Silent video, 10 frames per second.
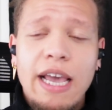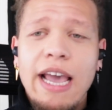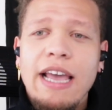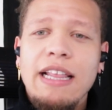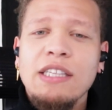
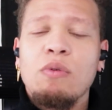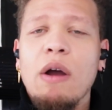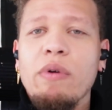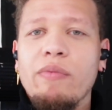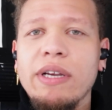And that's why
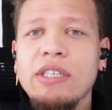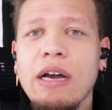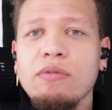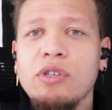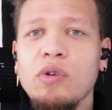we reach
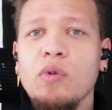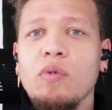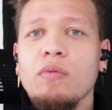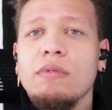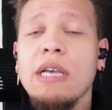out
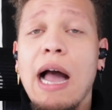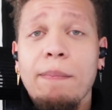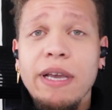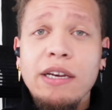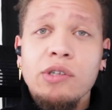to top
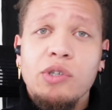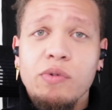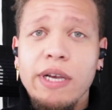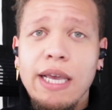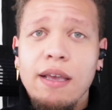
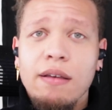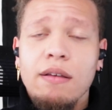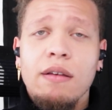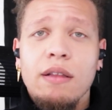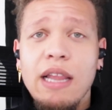industry
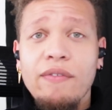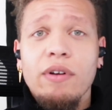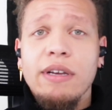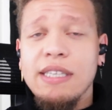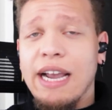level
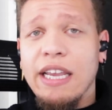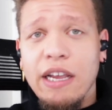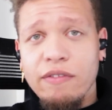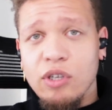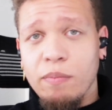
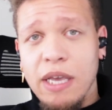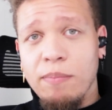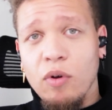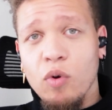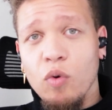executives or
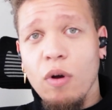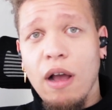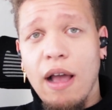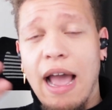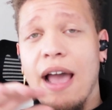people who
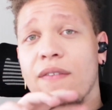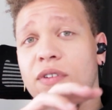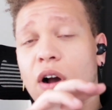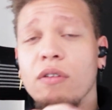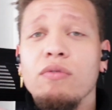have
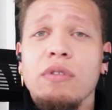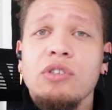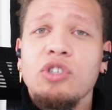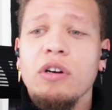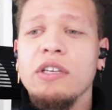gone through this
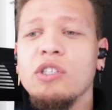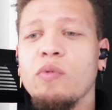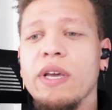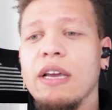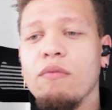journey so
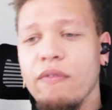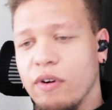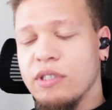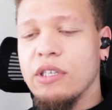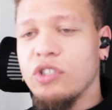we can
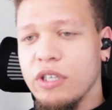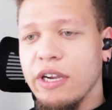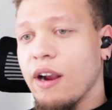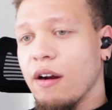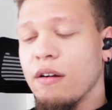reverse
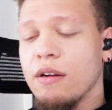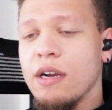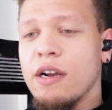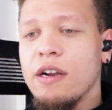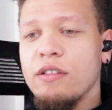engineer
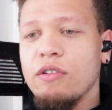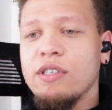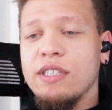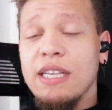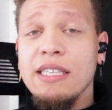their
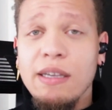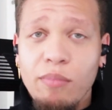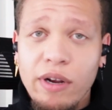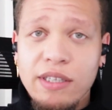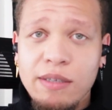success and
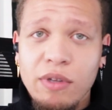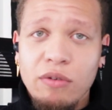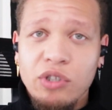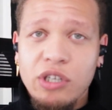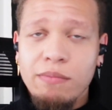bring some of
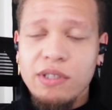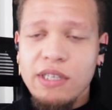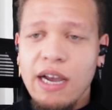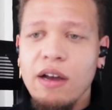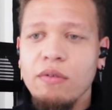those gems
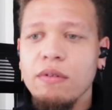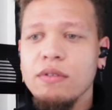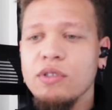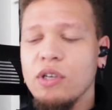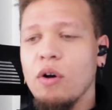down.
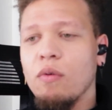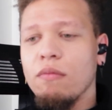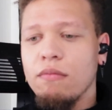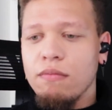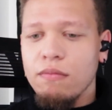So
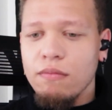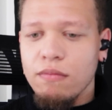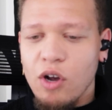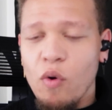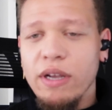
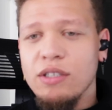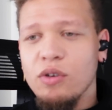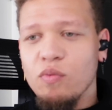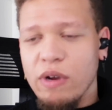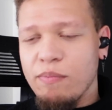going
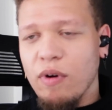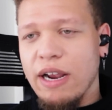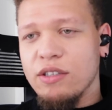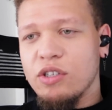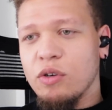to
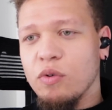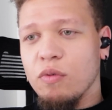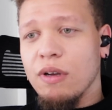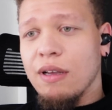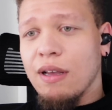rebrand to